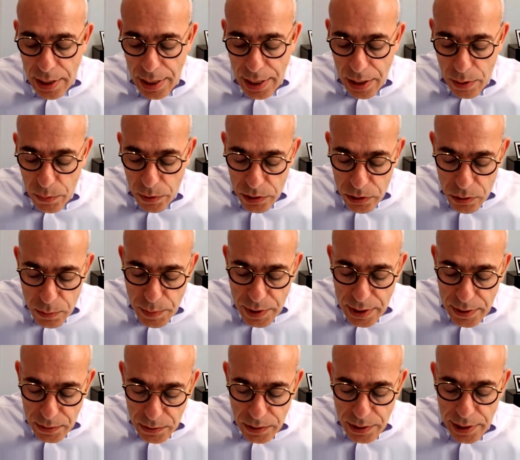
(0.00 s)
I want to
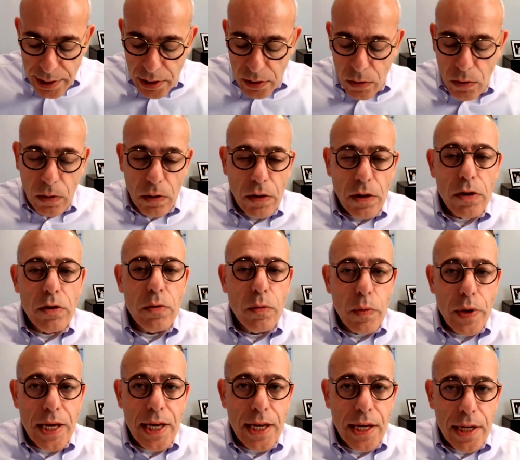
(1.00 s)
be clear, although
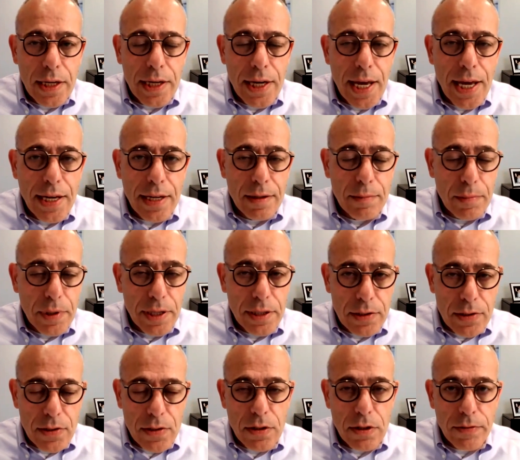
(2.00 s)
we, Canadian
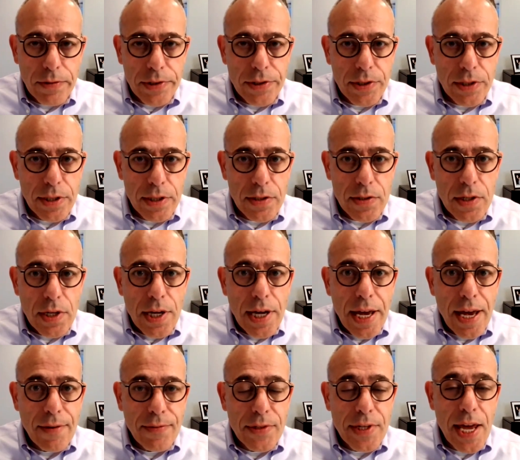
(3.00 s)
Blood Services,
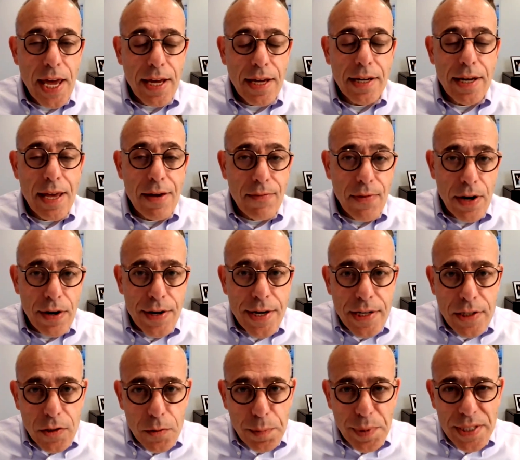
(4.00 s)
have taken a
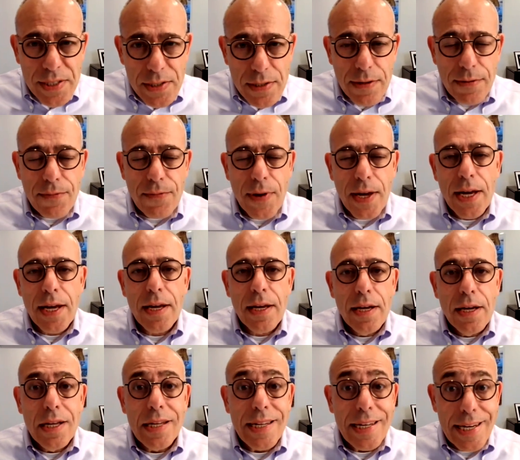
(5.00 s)
very
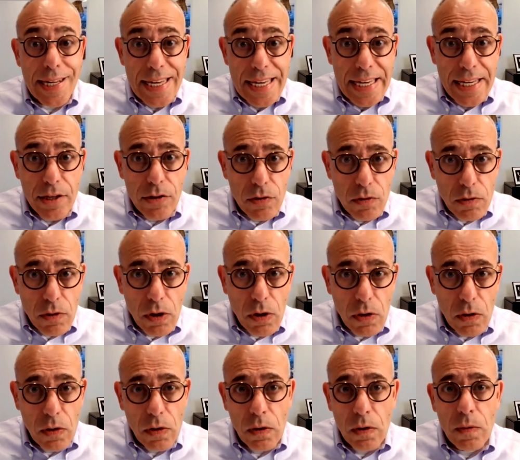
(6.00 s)
specific lead
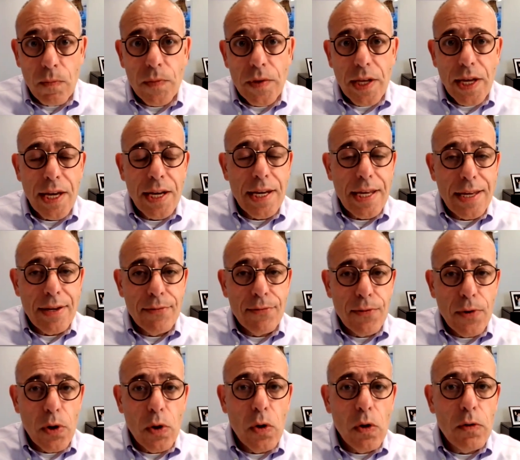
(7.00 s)
role in
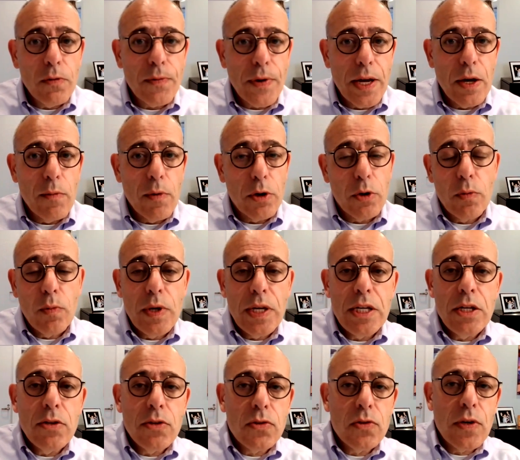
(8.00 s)
evolving what we
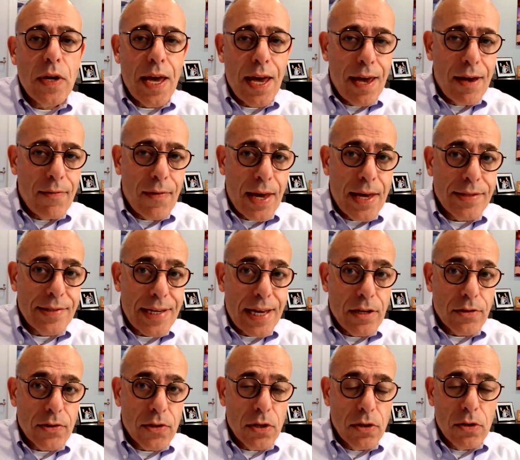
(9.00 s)
used to have as
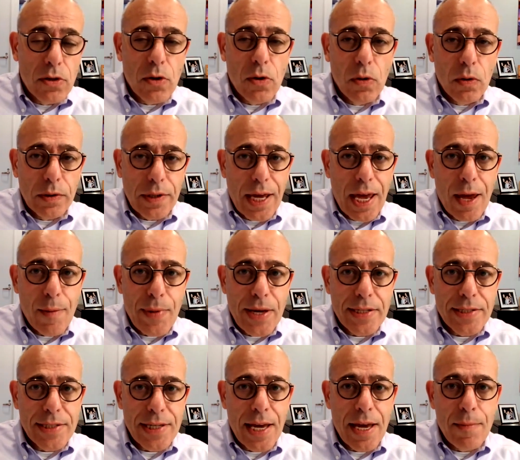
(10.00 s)
our so-called
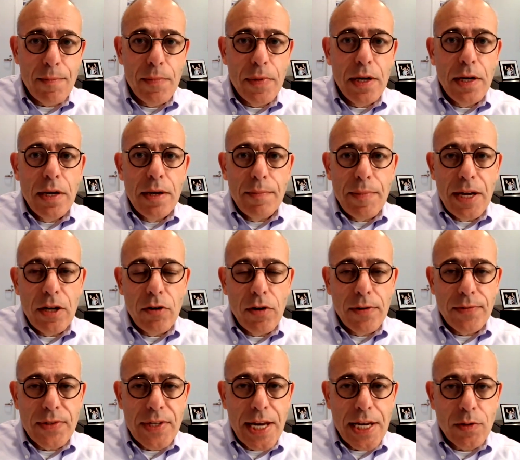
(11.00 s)
MSM, men who
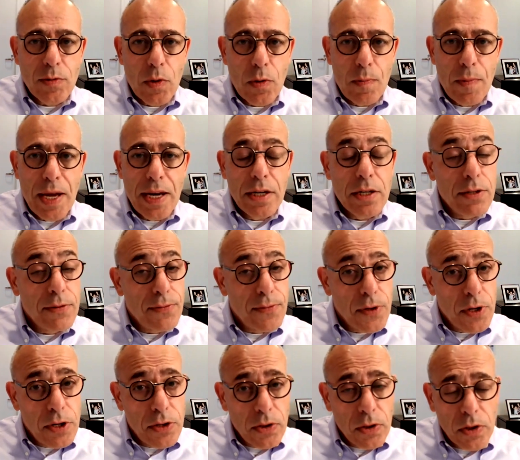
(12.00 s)
have sex with men,
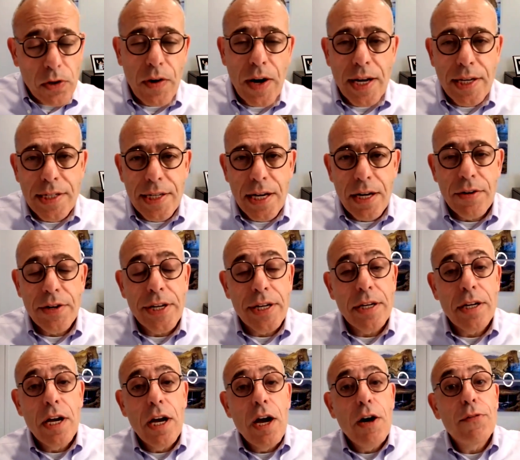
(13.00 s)
deferral
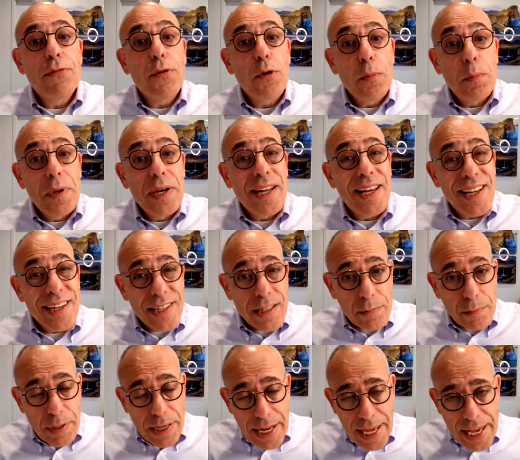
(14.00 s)
criterion for blood
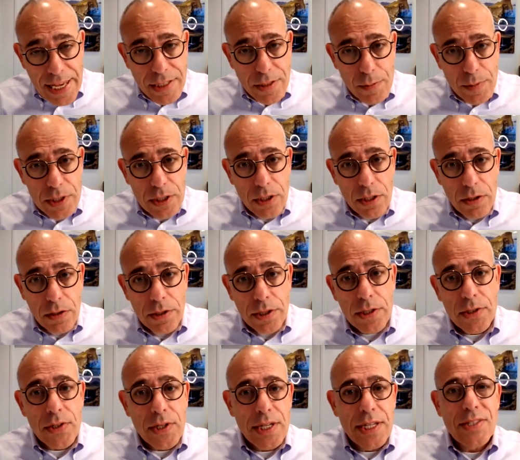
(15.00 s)
and plasma
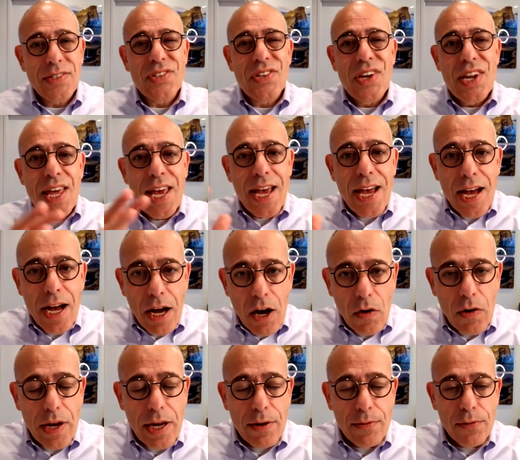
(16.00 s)
donors, and is
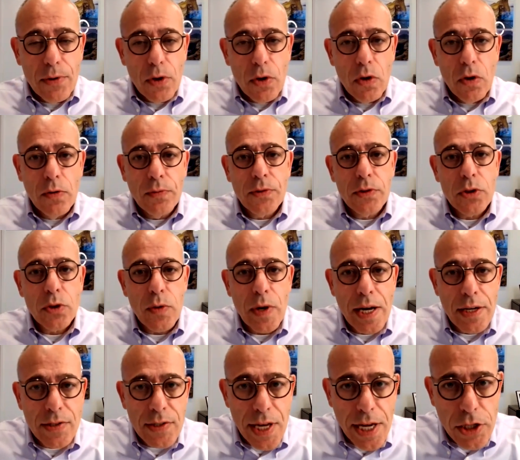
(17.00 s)
now evolved to
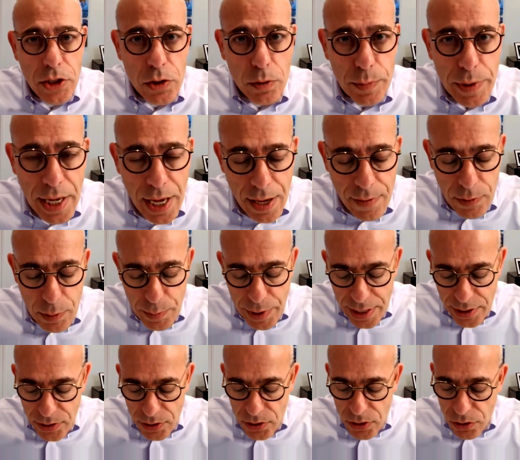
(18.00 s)
our sexual
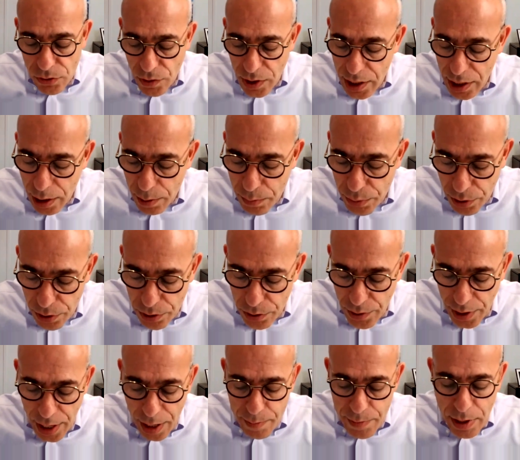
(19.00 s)
behavior-based screening
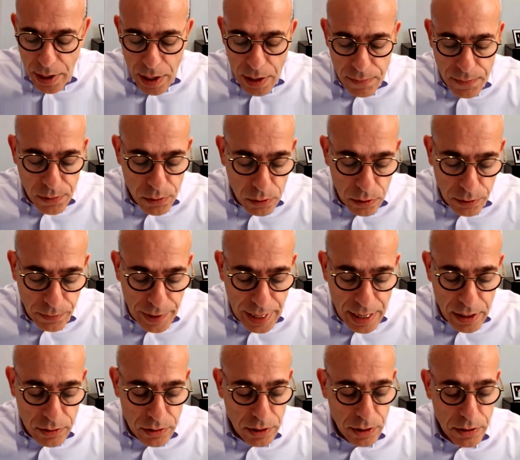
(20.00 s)
program for all of
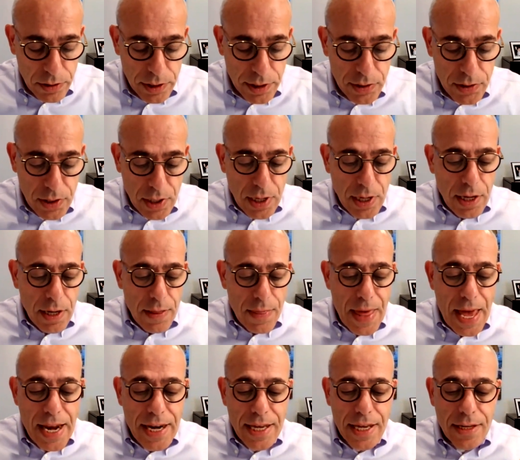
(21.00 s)
our donors.
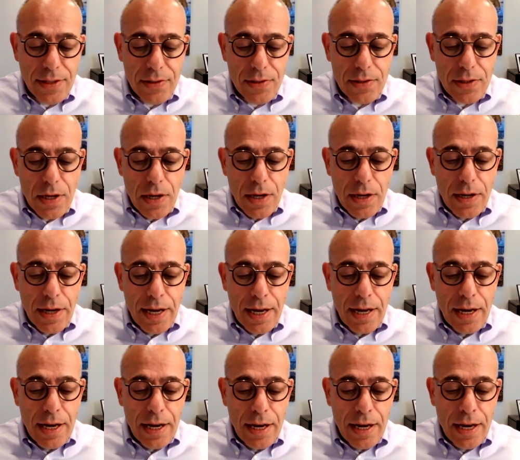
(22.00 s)
That is
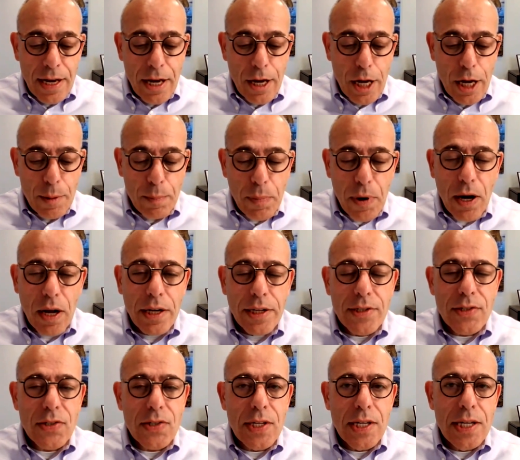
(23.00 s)
a
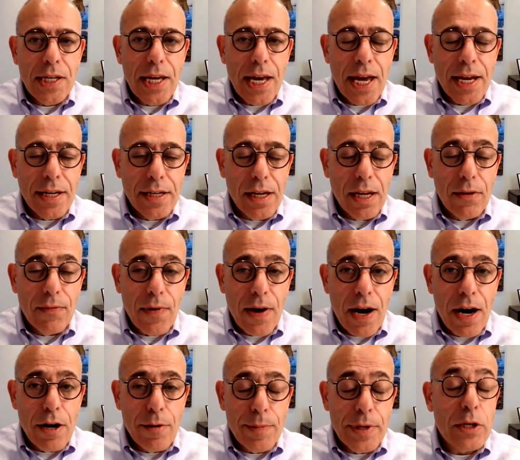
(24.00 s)
policy and an
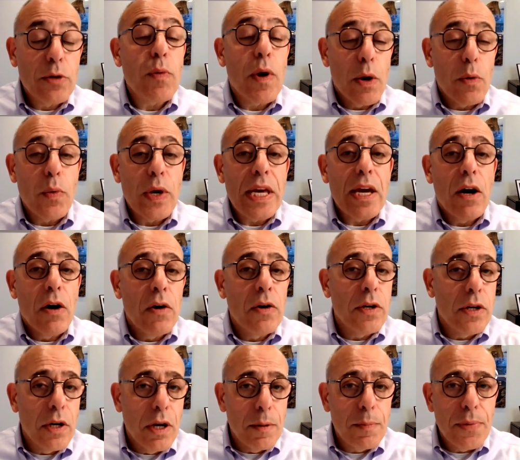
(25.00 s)
environment where we
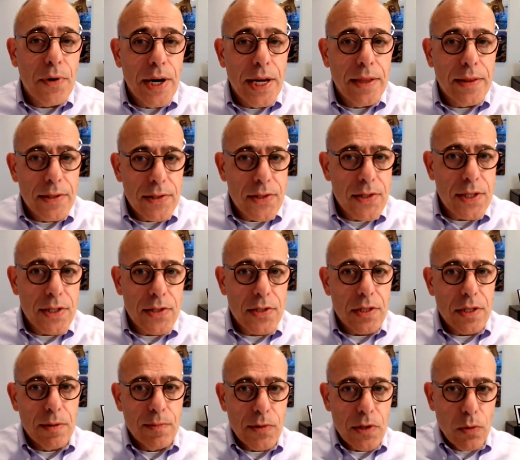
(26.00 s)
own and operate the
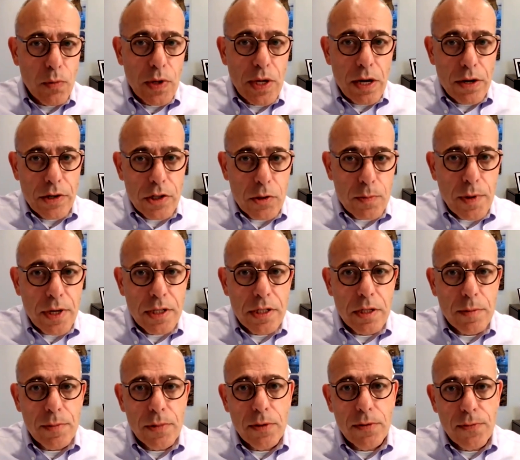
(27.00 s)
system. So we are
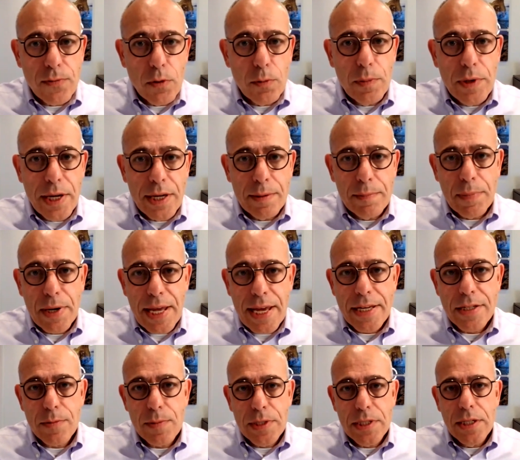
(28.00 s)
responsible for blood and
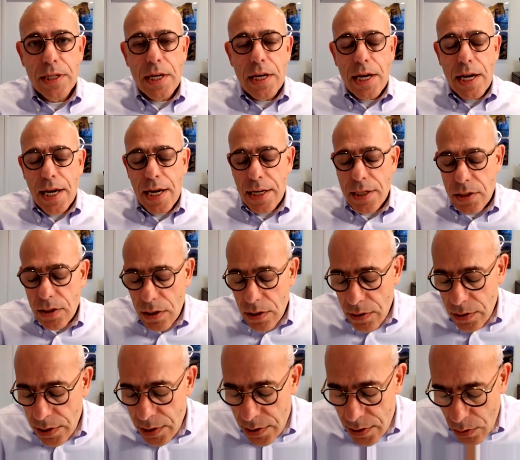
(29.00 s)
plasma
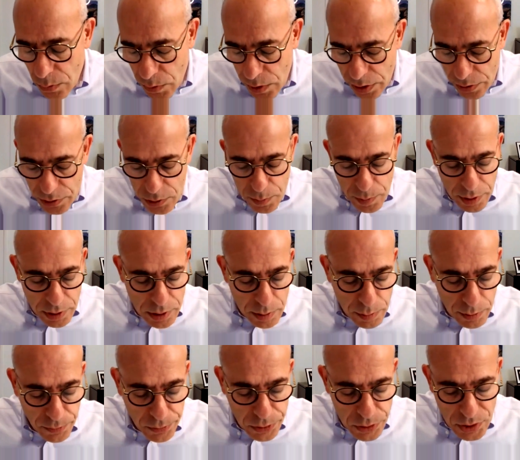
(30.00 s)
donors, and we are
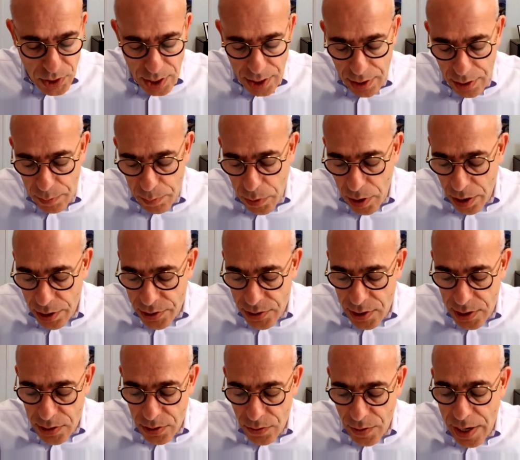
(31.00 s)
responsible for setting the
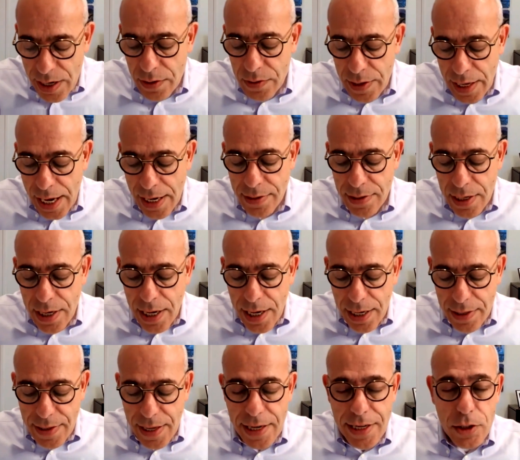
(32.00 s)
policies around that.
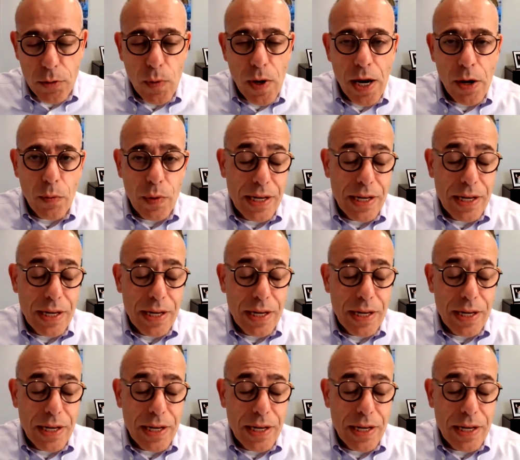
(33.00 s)
And that is why